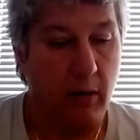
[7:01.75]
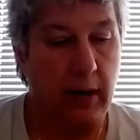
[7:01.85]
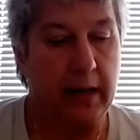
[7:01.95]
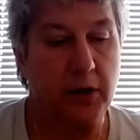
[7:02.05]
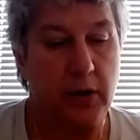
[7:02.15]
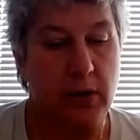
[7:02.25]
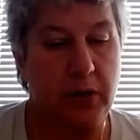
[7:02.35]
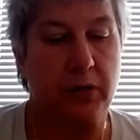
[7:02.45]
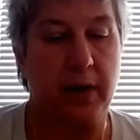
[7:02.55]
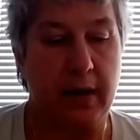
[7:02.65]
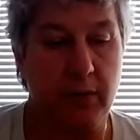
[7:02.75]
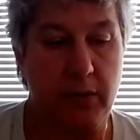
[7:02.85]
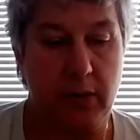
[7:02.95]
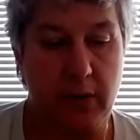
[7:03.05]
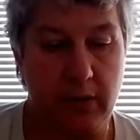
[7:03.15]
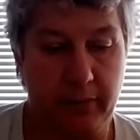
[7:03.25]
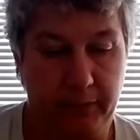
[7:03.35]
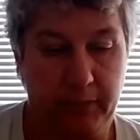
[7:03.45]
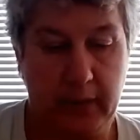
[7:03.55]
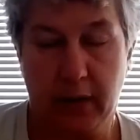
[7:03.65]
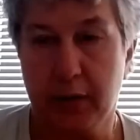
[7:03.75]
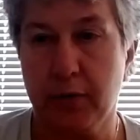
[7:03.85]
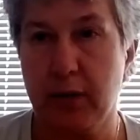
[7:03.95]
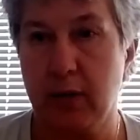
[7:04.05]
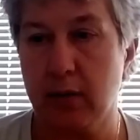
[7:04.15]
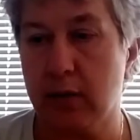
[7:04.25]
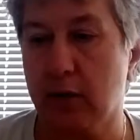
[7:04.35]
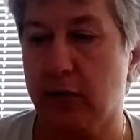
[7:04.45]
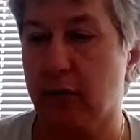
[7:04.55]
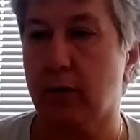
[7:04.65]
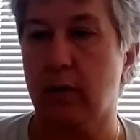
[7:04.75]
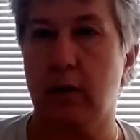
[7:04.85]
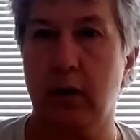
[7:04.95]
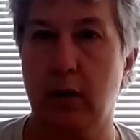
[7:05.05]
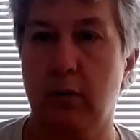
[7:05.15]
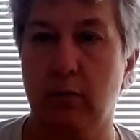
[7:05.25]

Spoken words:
Or actually it's 30 ounces. 30 ounces for the